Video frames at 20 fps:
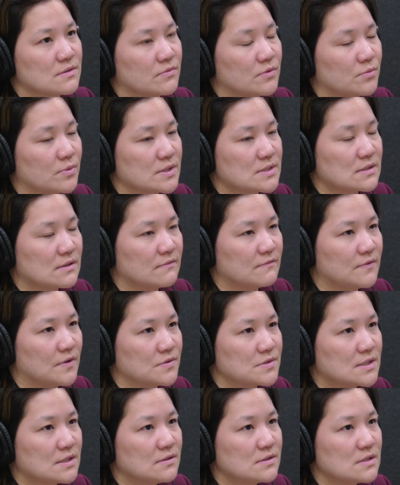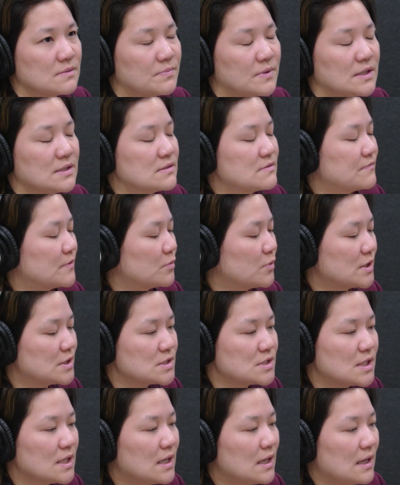of the risk of false guilty pleas for
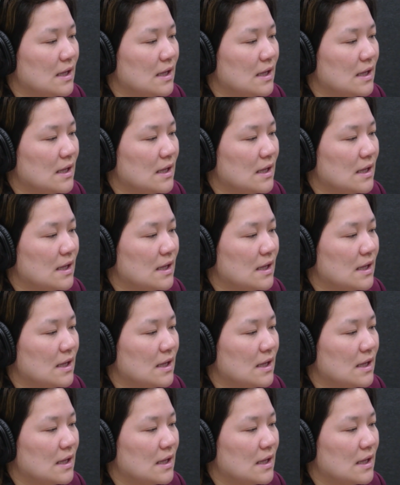which